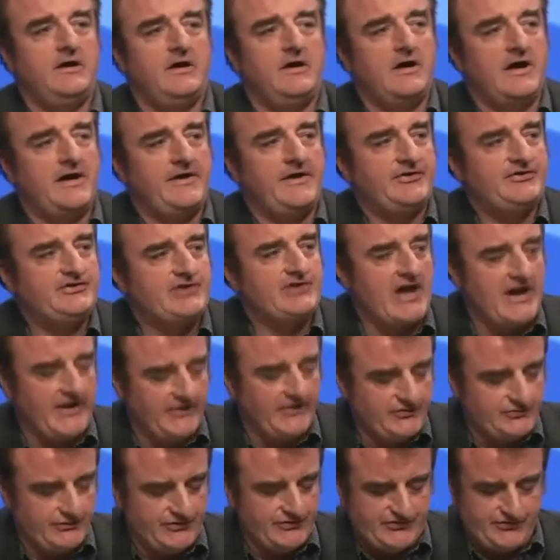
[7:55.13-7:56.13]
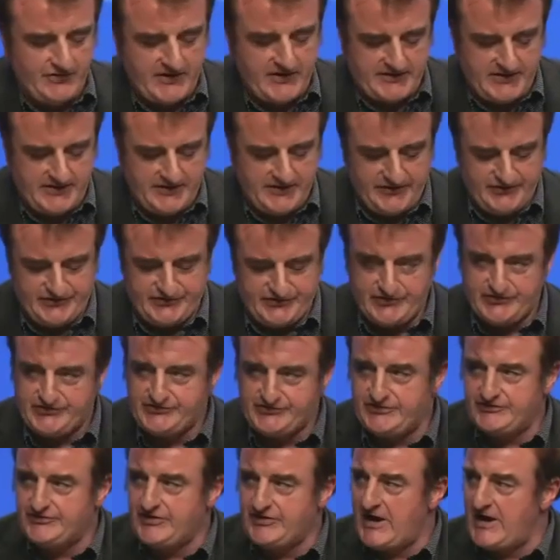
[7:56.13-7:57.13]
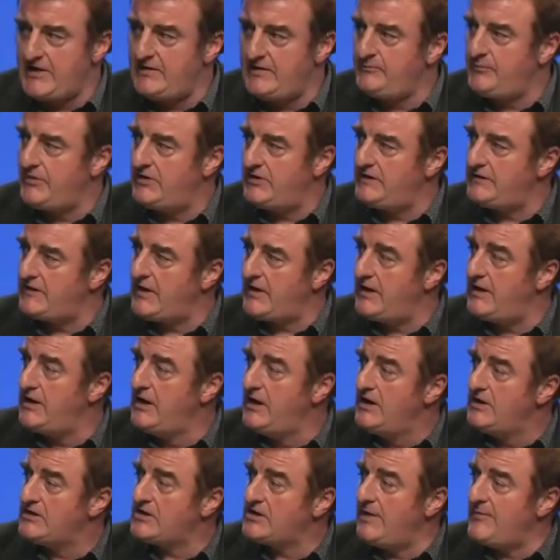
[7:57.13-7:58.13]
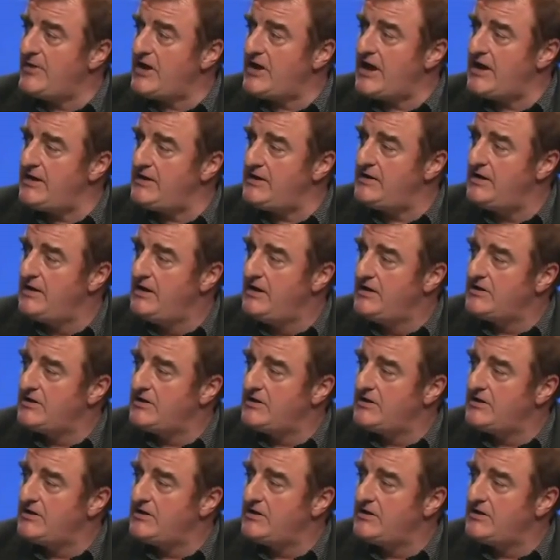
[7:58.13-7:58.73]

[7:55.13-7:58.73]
I'd a challenge restricting this just to 10, but coming in